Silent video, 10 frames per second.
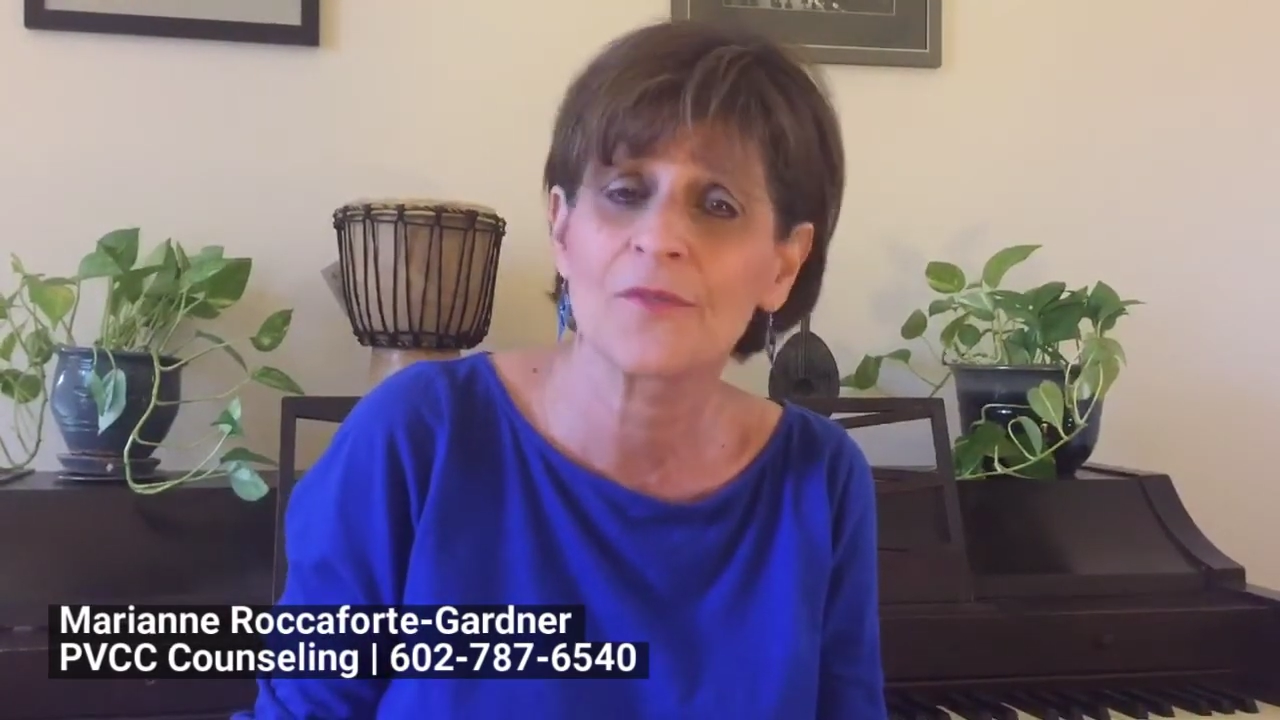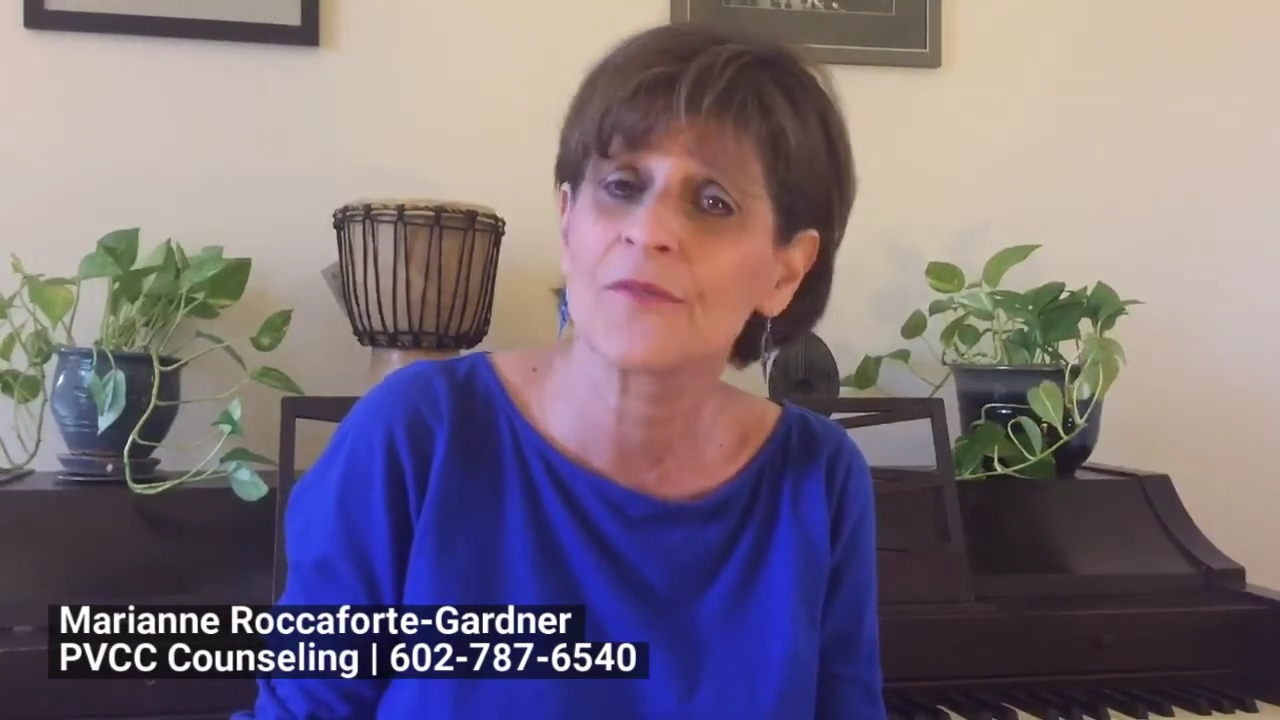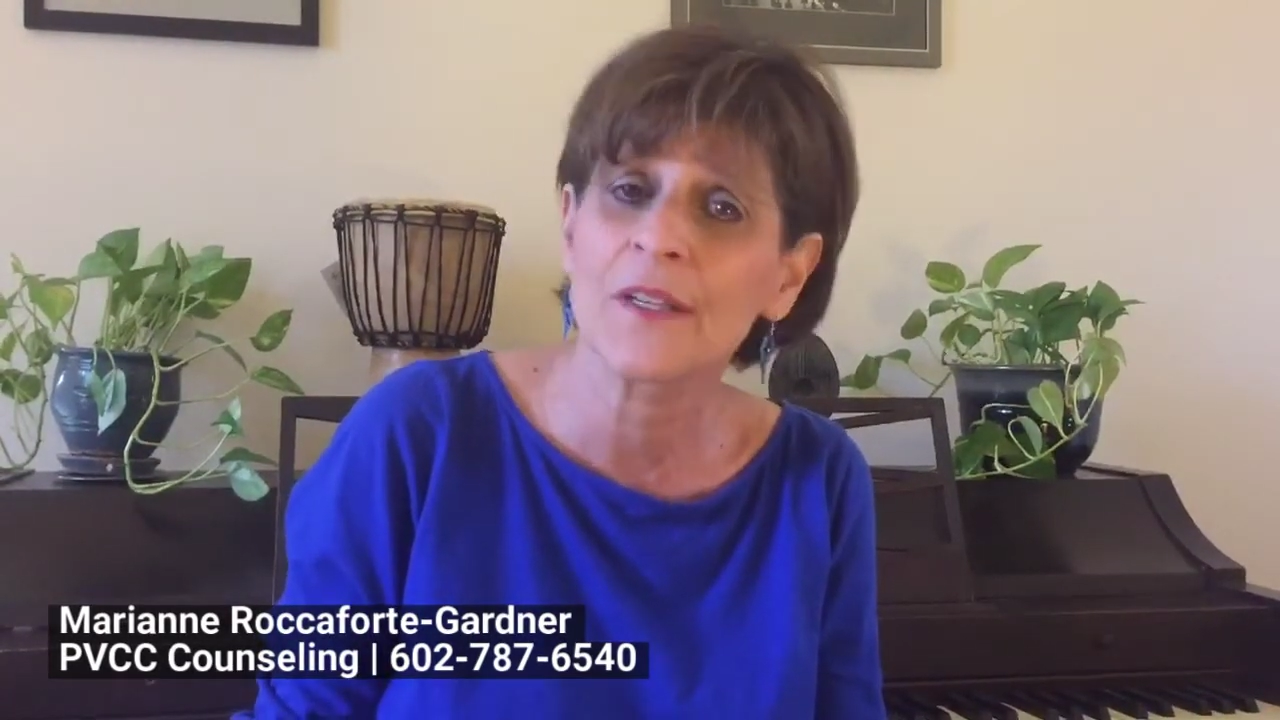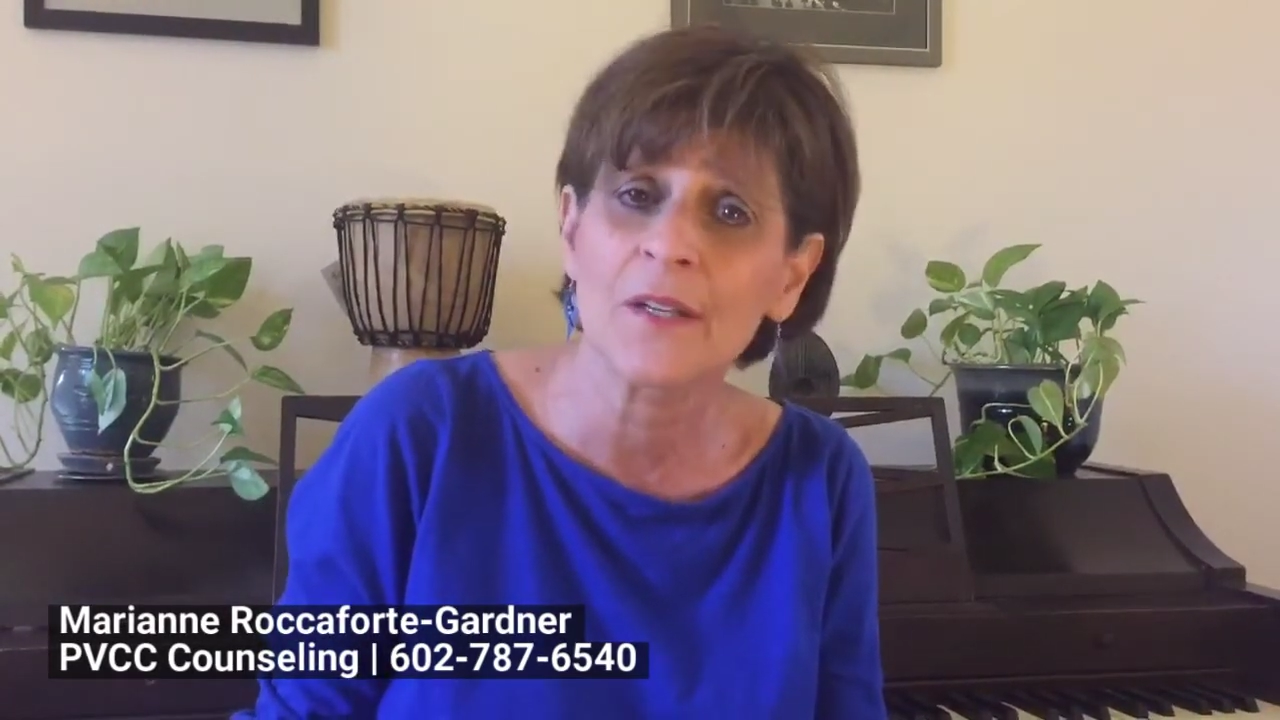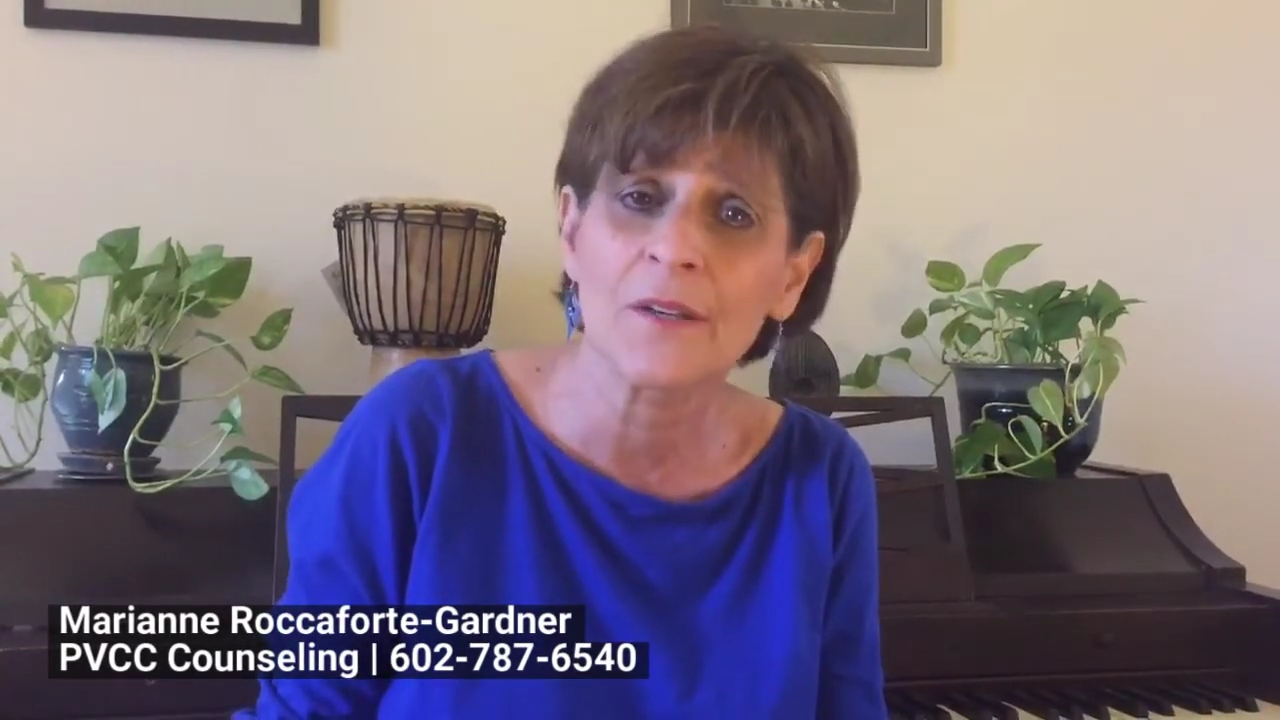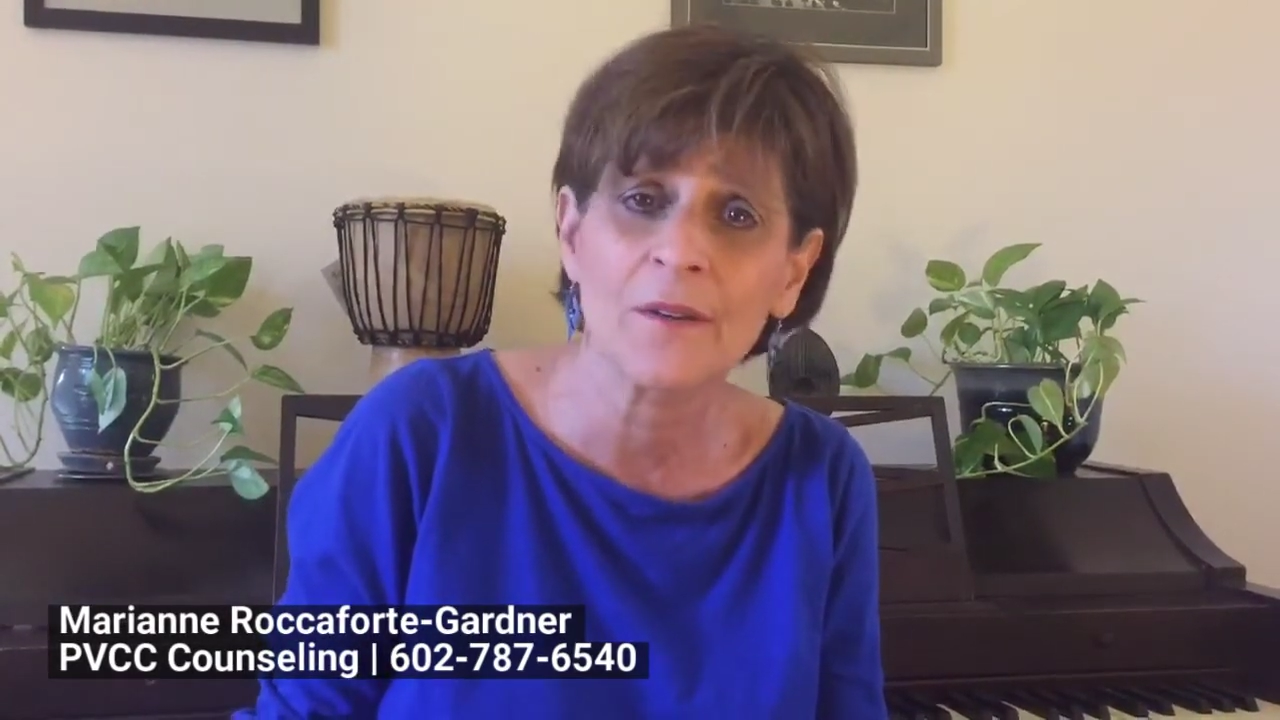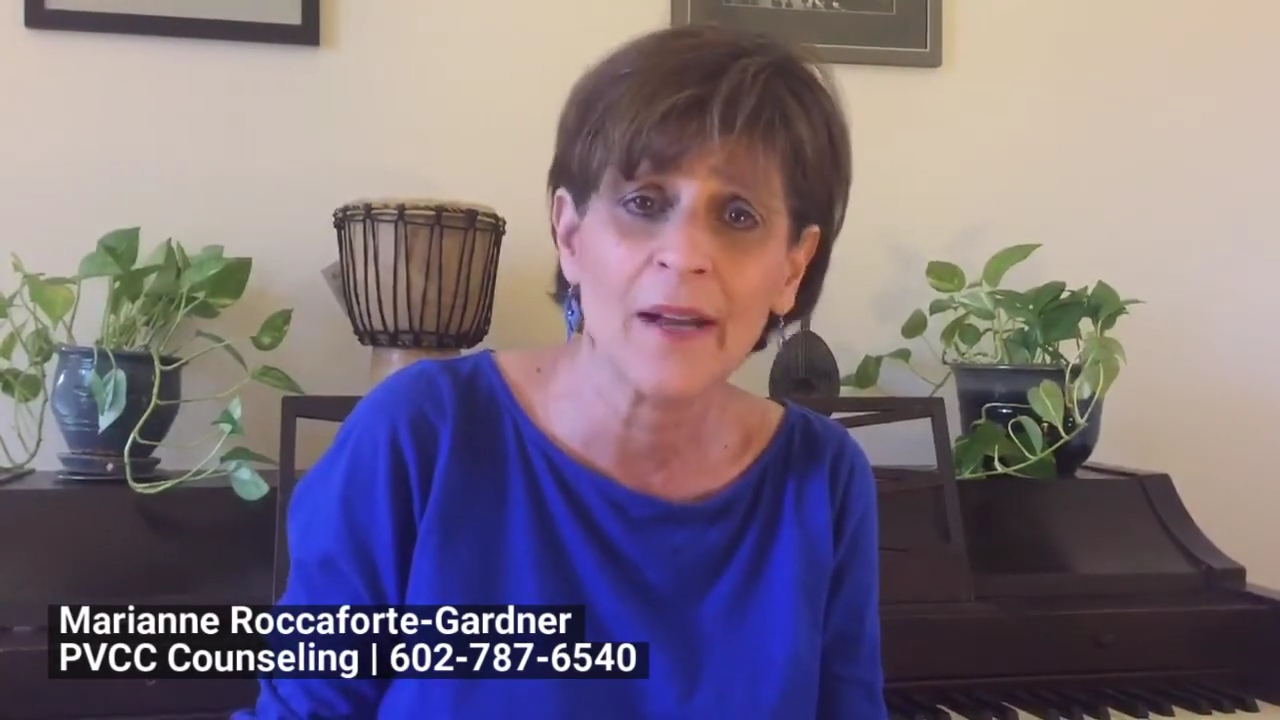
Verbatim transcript: fear,